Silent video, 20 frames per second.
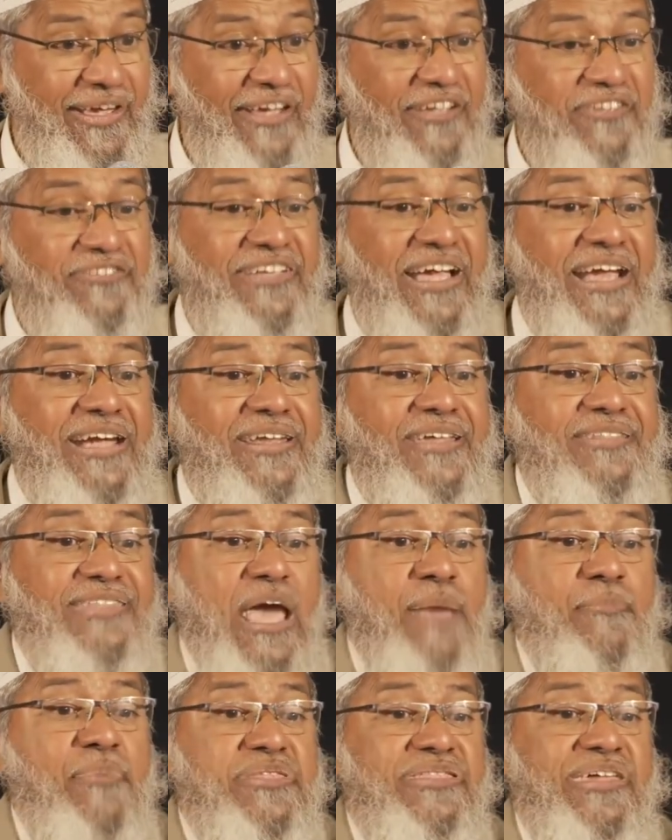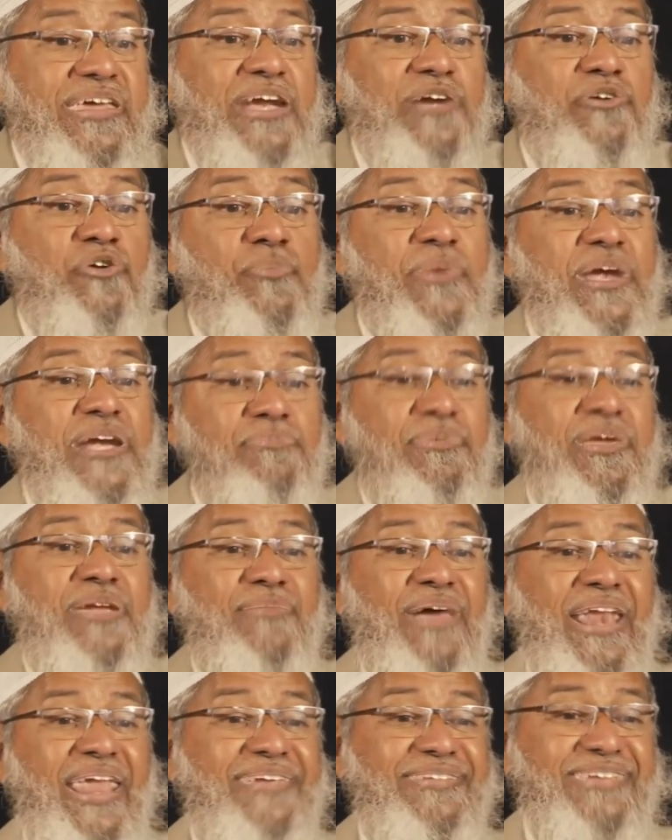sent his emissary to meet me in
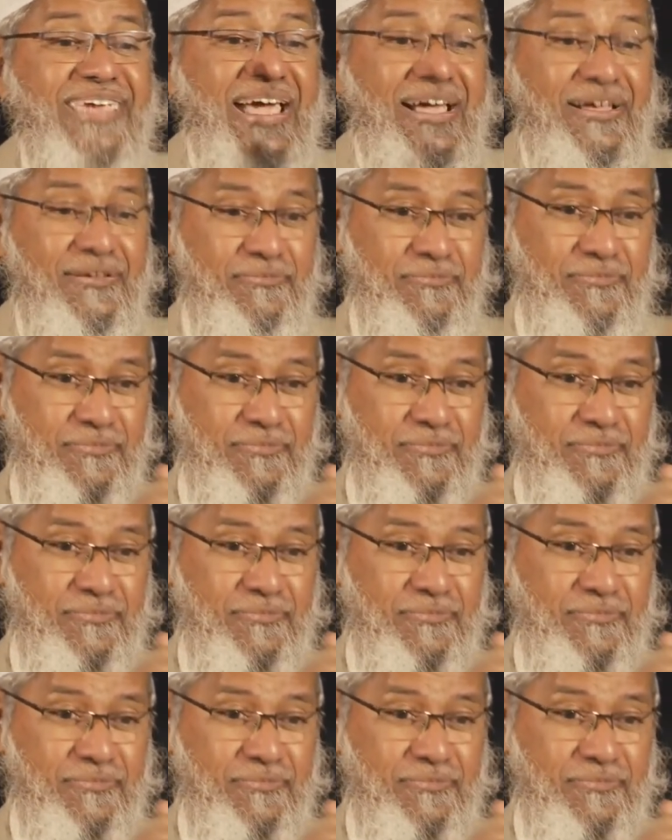Malaysia.